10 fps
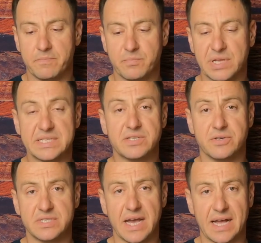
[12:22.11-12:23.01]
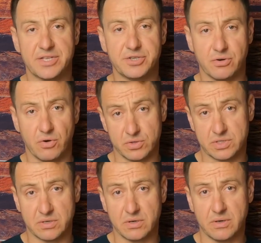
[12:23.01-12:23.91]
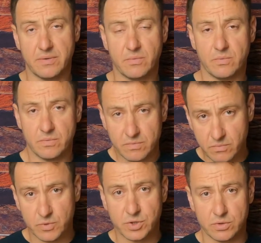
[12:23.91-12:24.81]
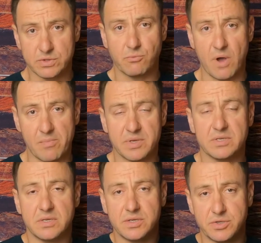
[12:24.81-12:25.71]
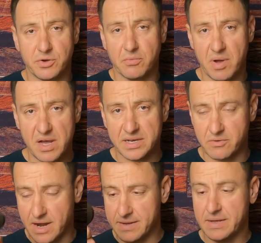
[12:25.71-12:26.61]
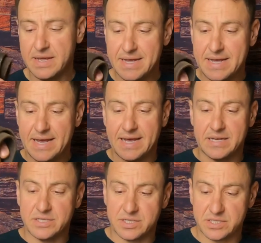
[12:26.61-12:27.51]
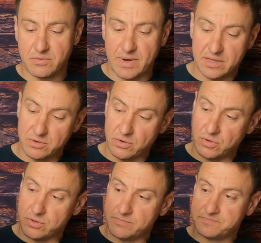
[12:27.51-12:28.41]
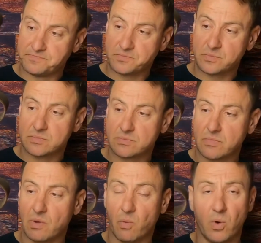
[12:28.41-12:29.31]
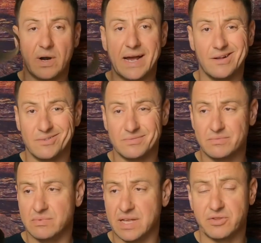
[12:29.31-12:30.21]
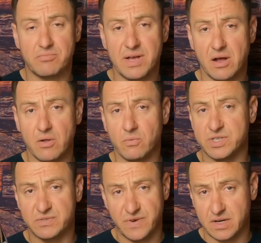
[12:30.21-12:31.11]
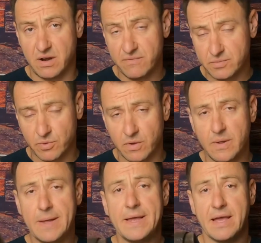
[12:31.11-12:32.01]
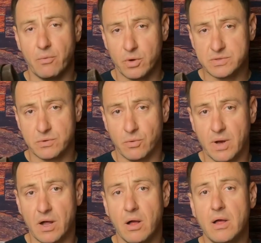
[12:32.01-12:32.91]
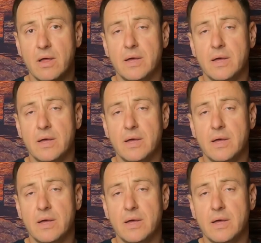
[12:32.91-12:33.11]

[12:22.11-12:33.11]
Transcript: place to attach your holster, which holds your weapon, to your body, right? And just a regular old worn out leather belt, which is very comfortable and works real well,